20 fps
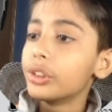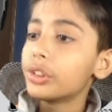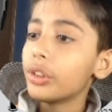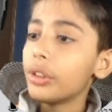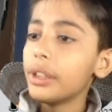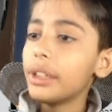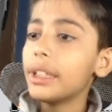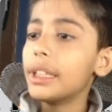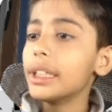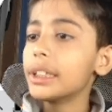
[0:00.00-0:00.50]
So
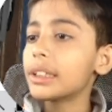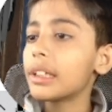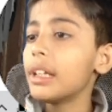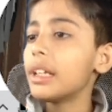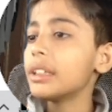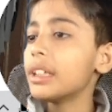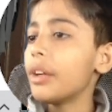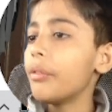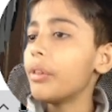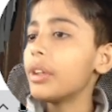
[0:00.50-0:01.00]
in this
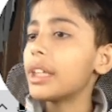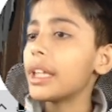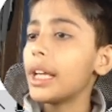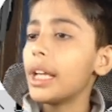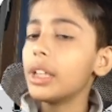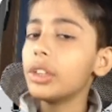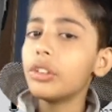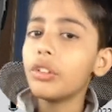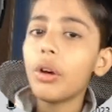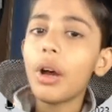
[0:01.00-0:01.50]
class I will
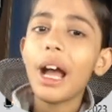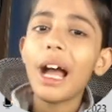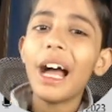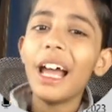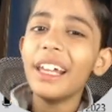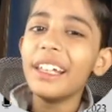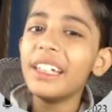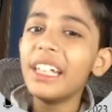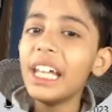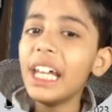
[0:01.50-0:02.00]
tell you
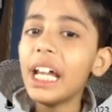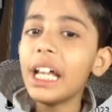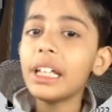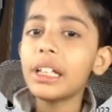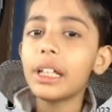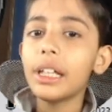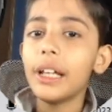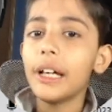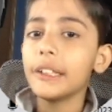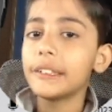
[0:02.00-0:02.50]
ID
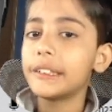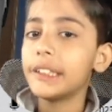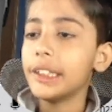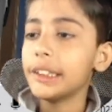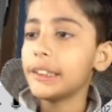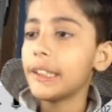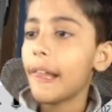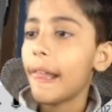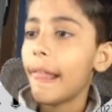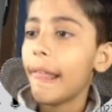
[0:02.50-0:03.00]
and
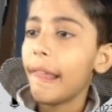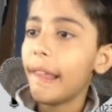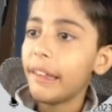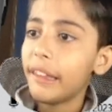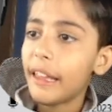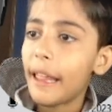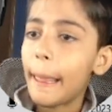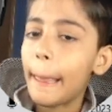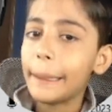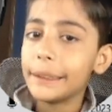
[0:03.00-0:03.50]
classes
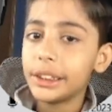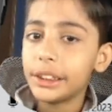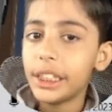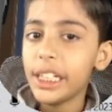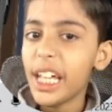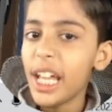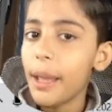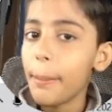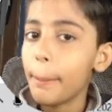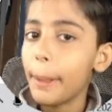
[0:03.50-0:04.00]
in
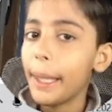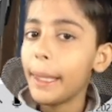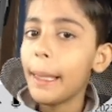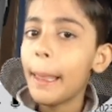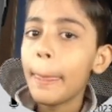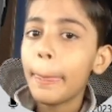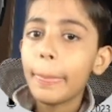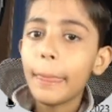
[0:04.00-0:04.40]
HTML,